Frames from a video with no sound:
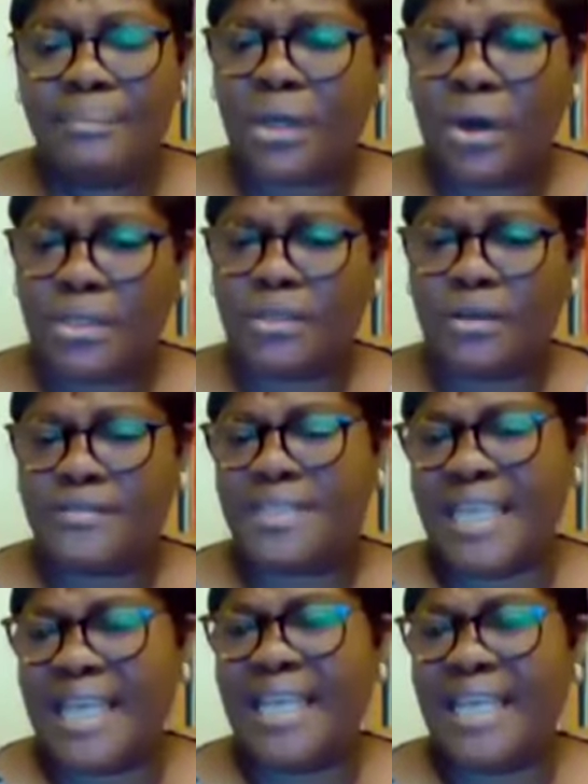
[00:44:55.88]
because of
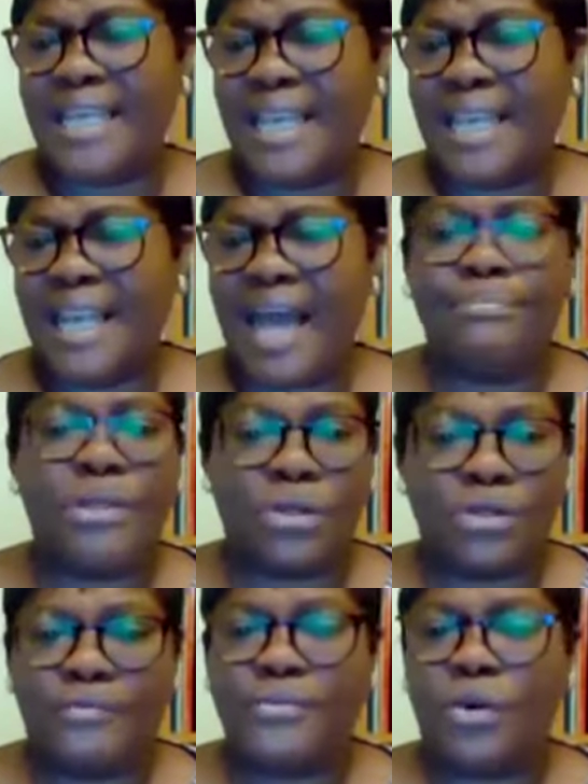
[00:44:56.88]
sin and
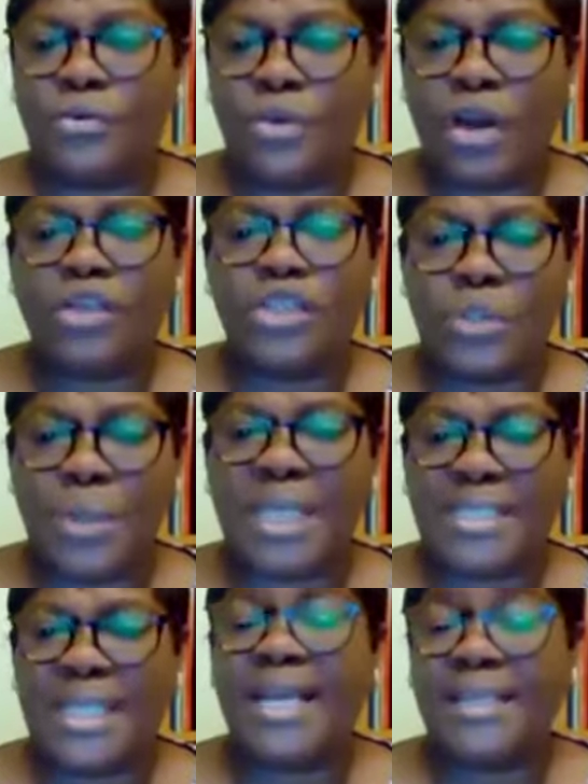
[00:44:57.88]
because of your
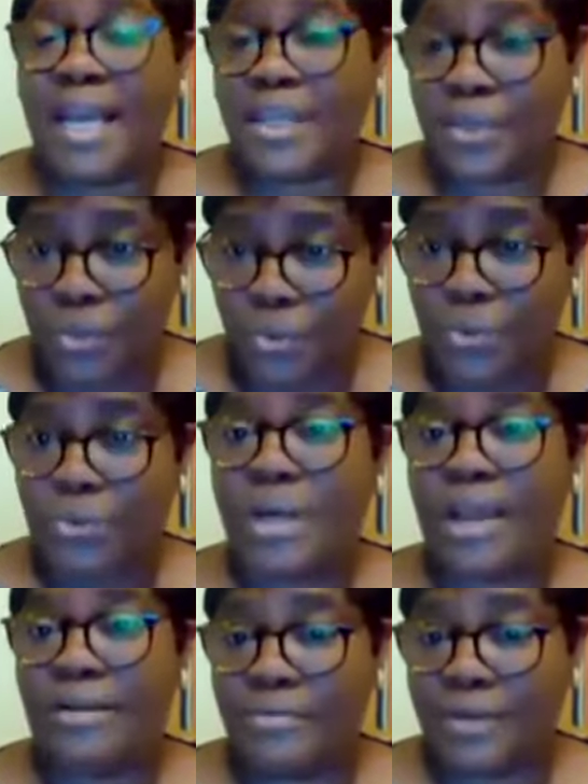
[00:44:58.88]
wrongdoings that you
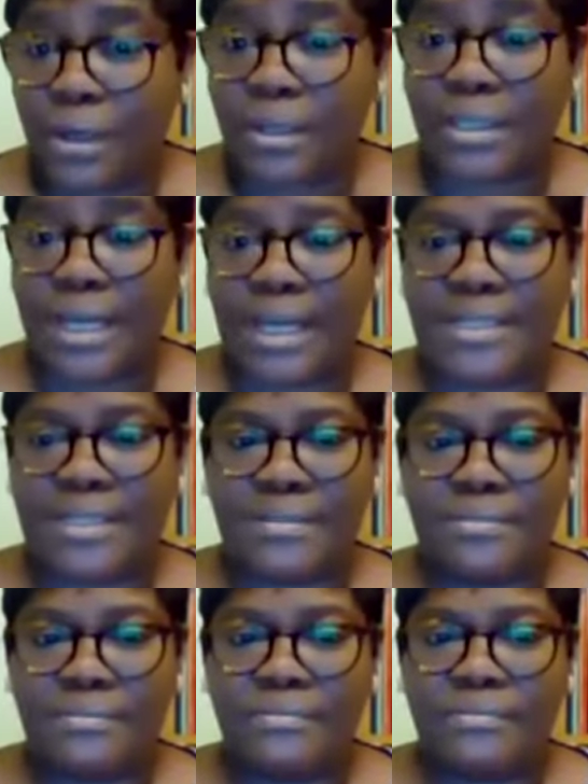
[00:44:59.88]
can
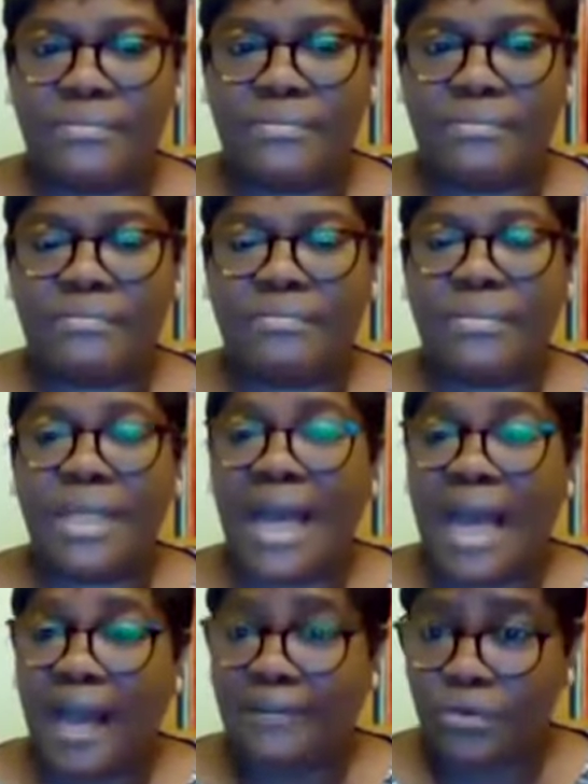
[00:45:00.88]
recognize.
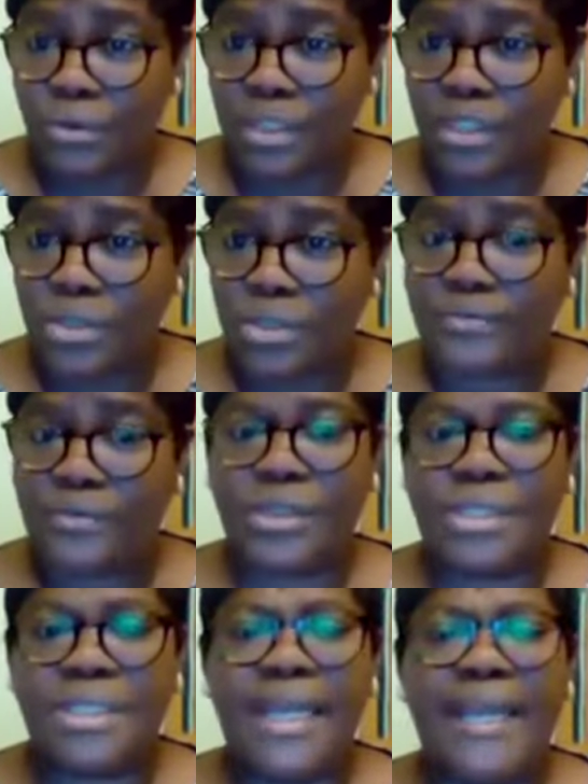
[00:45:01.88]
I have good news for
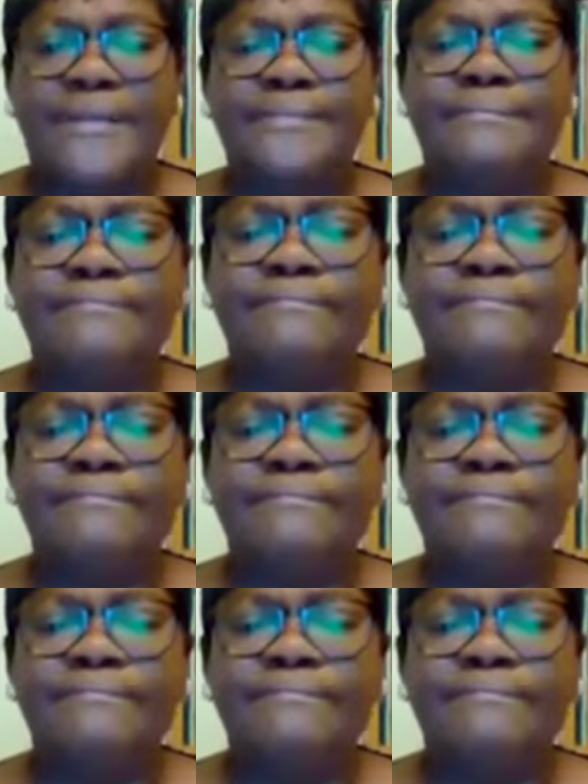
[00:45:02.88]
you today.